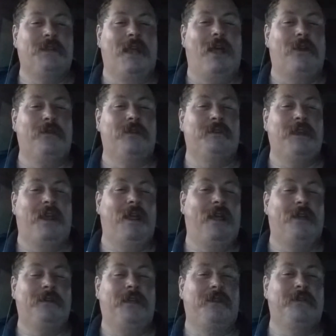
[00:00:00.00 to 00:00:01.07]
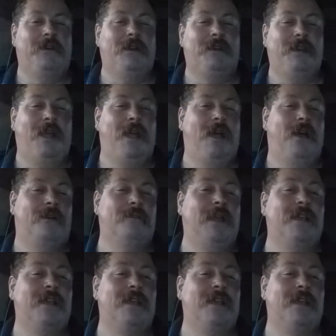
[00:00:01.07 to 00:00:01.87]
down to the other end of town,